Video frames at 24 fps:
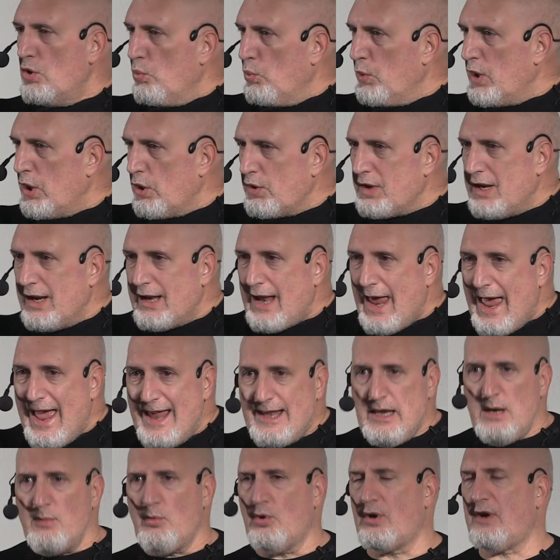We don't need
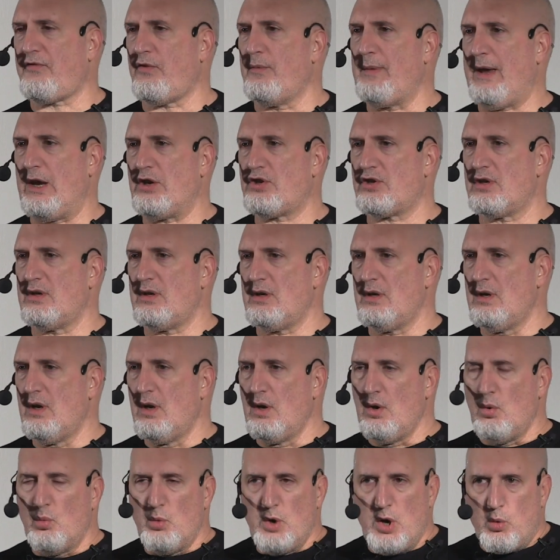any more information.
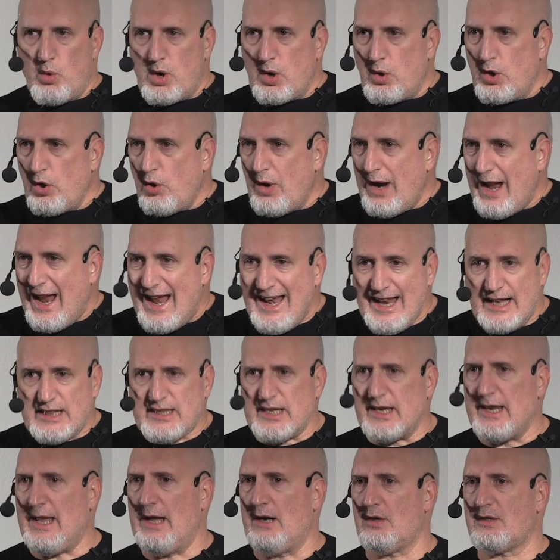We don't want to know
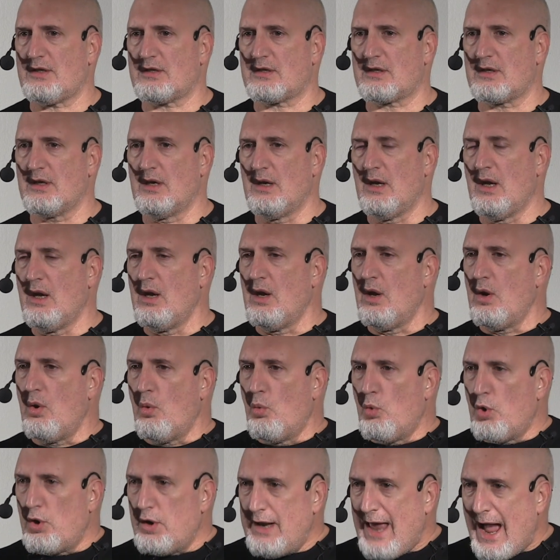anything else.
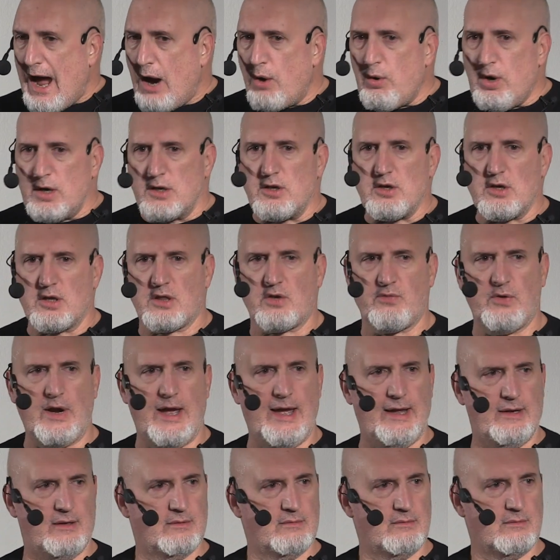We're now under
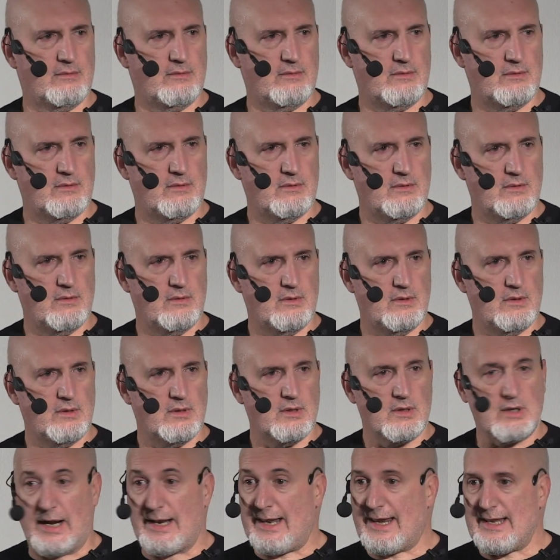threat.
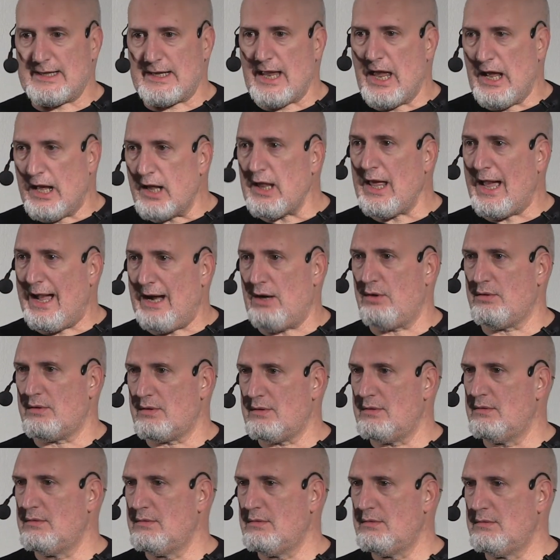Got to get the hell out.
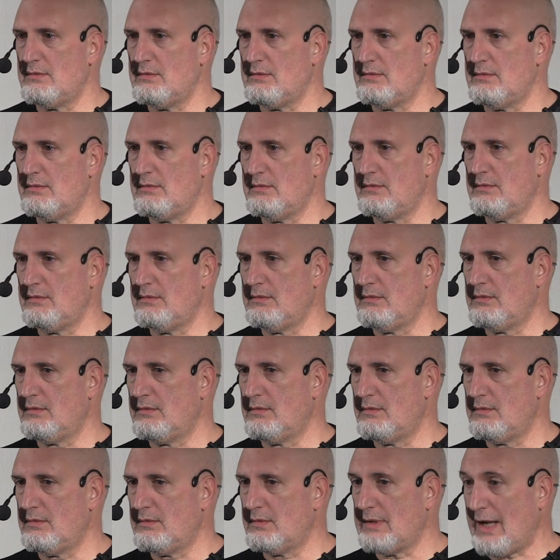
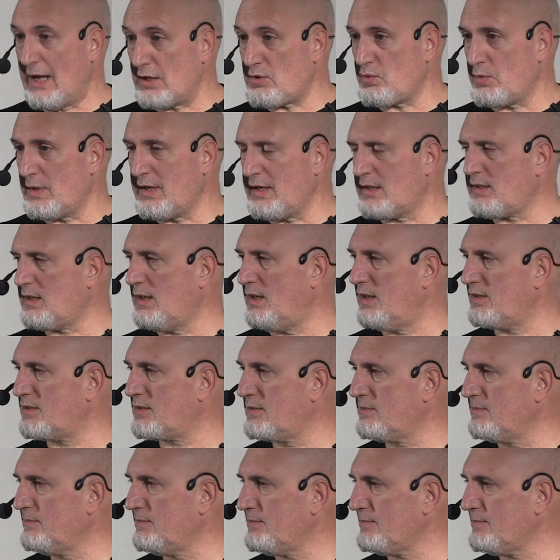That's what it does.